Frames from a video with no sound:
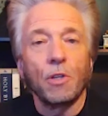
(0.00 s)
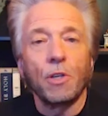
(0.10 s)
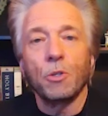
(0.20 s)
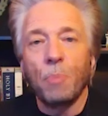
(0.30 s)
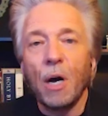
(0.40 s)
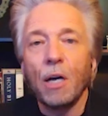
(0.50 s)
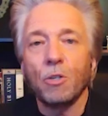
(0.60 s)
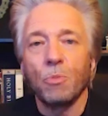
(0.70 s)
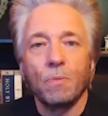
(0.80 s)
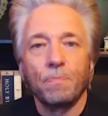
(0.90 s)
as possible,
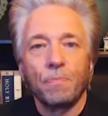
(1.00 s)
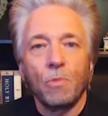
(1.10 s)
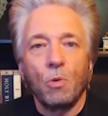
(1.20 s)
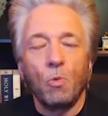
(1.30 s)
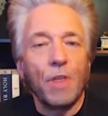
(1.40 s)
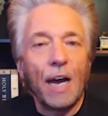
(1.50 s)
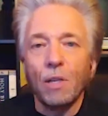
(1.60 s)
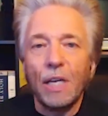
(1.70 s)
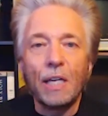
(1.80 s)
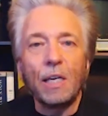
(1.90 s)
without
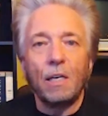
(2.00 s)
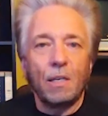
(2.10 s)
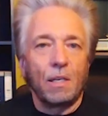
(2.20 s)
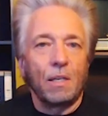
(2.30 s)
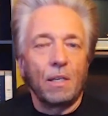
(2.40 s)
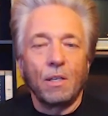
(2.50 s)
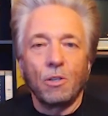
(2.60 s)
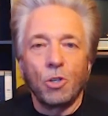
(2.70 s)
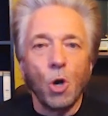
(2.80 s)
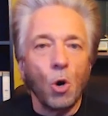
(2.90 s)
any show
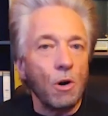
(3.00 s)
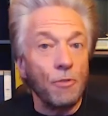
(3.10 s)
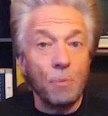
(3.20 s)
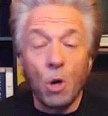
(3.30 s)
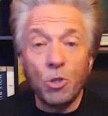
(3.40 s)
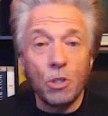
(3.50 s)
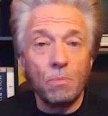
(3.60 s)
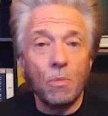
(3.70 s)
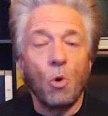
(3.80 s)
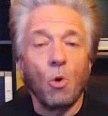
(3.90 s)
of emotion
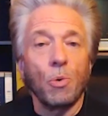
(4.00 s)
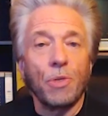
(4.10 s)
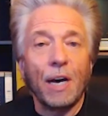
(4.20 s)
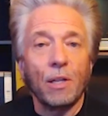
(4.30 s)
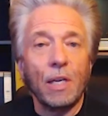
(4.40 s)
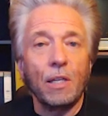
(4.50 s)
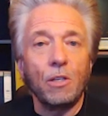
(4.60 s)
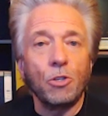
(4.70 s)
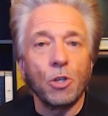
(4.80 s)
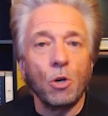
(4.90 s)
or without any
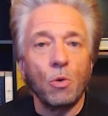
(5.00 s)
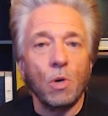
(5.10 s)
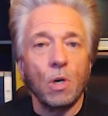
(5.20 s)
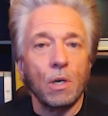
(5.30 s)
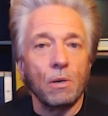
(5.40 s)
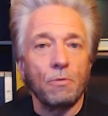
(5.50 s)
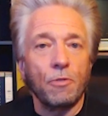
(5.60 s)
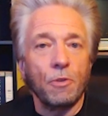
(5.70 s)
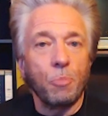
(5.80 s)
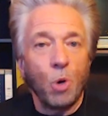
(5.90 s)
show of
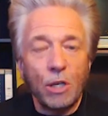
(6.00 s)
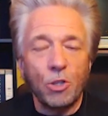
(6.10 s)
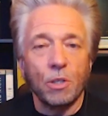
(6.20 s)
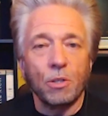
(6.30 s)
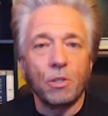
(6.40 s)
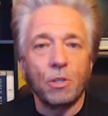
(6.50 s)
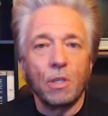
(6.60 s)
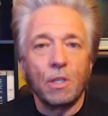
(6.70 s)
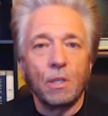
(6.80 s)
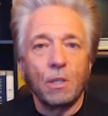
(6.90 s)
prejudice,
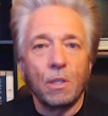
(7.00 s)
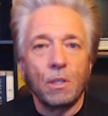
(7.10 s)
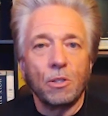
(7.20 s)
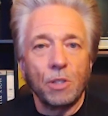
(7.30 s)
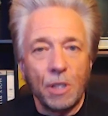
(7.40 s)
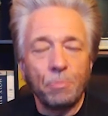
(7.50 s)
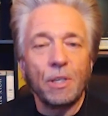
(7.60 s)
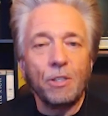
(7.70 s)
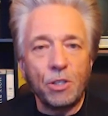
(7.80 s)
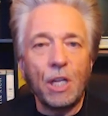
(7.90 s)
simply
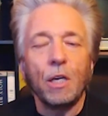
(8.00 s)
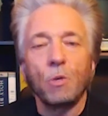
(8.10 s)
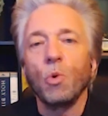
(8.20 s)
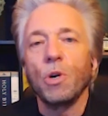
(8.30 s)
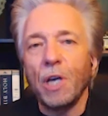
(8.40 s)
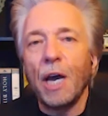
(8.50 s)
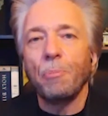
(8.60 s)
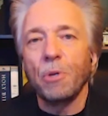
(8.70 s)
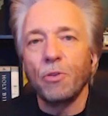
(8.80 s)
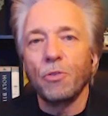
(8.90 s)
state what has
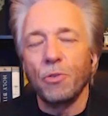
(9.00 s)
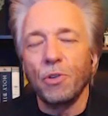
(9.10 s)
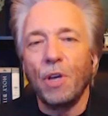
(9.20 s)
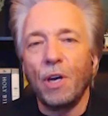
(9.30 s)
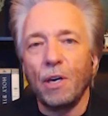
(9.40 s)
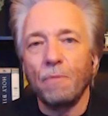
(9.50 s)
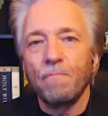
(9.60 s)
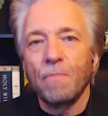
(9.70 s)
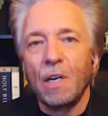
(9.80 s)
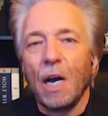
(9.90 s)
happened through the day.
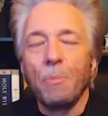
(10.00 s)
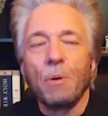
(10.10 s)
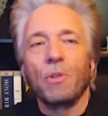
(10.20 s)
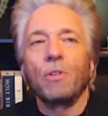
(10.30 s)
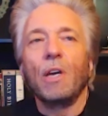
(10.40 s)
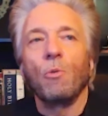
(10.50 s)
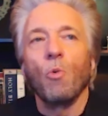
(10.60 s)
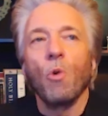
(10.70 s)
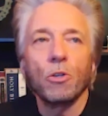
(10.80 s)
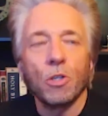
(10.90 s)
I remember the day
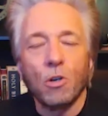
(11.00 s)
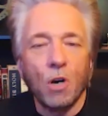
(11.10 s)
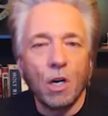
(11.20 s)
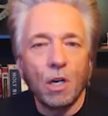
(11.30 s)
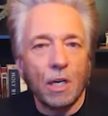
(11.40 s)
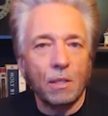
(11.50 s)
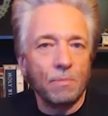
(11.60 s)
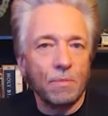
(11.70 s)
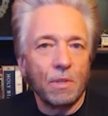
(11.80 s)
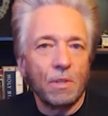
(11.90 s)
Walter Cronkite
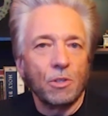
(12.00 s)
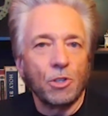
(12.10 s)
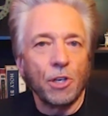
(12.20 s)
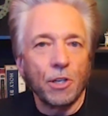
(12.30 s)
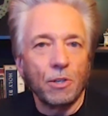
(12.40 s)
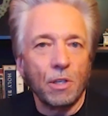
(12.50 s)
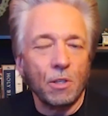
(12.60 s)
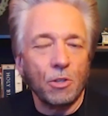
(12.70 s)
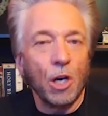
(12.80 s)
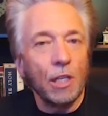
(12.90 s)
shared that
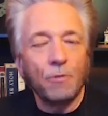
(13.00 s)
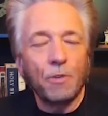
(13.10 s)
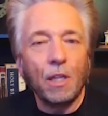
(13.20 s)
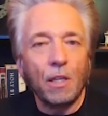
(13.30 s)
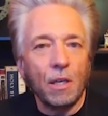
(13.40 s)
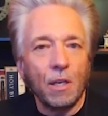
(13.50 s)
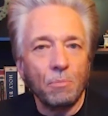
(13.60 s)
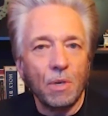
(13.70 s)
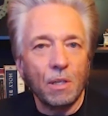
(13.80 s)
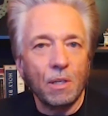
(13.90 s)
John F. Kennedy had
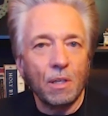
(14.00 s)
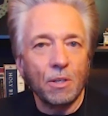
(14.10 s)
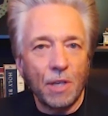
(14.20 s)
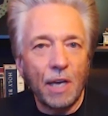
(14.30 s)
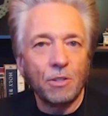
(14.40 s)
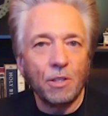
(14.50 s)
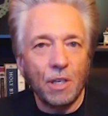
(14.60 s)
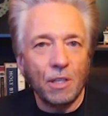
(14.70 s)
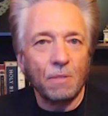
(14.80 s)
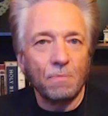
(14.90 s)
been assassinated